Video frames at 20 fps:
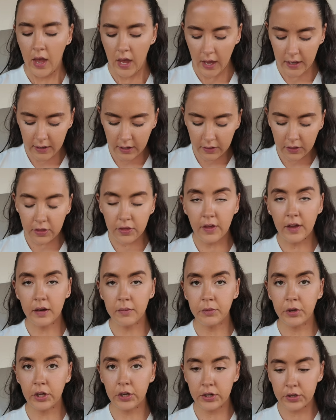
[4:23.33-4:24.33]
Another thing
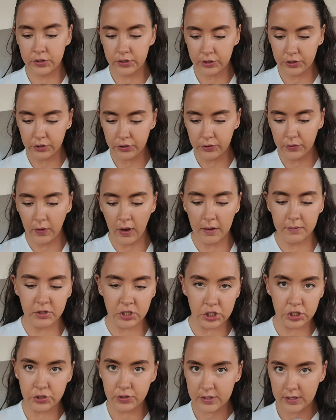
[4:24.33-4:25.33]
I'm going to do, I'm
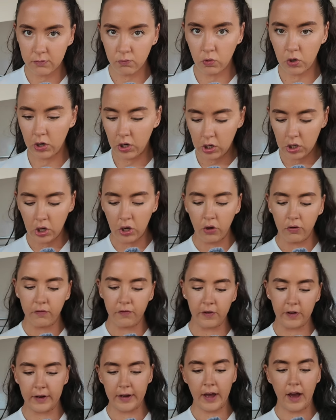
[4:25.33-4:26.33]
just using 1 clove
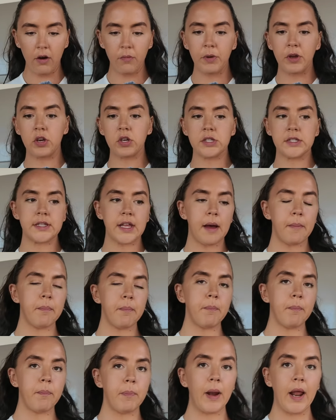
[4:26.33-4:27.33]
for now because that
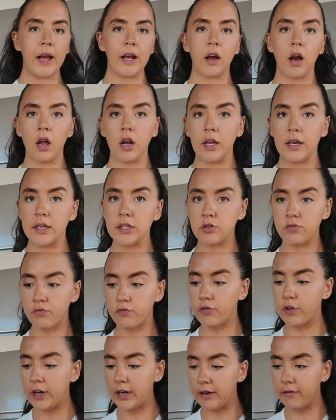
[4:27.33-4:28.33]
black garlic is
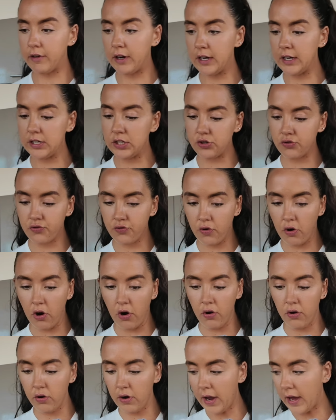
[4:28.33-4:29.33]
really, really
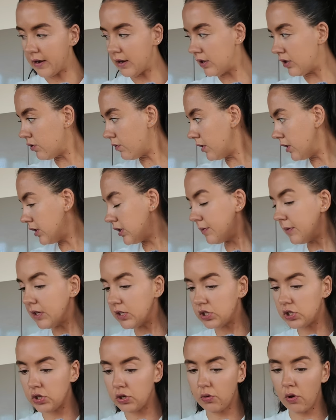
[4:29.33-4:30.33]
strong and I don't want it to be
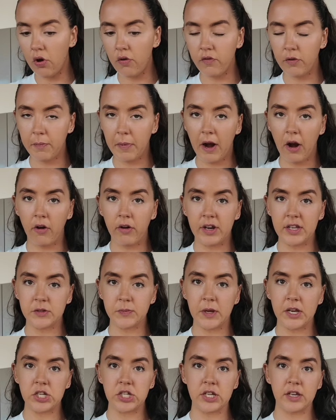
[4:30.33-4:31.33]
too overpowering,
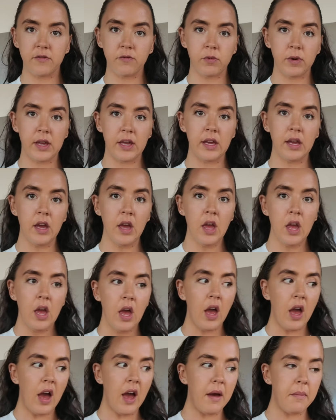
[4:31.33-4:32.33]
especially if we
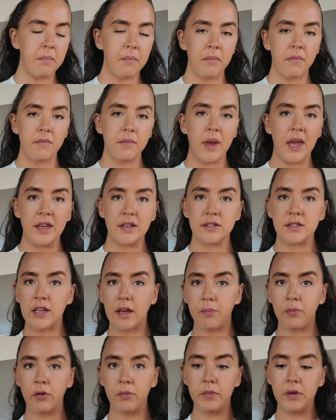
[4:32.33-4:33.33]
make
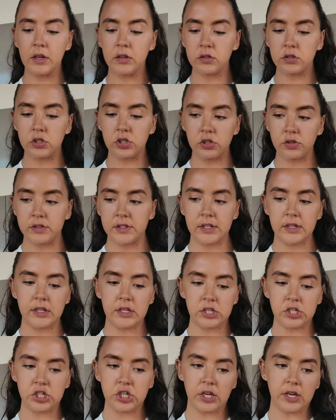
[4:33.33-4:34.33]
separate meals using
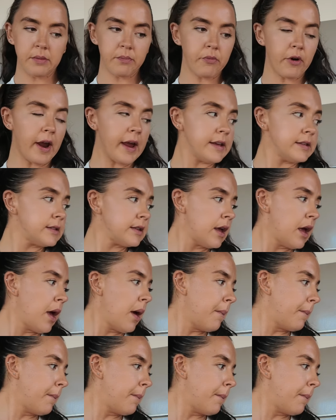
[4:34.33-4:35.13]
this chicken breast.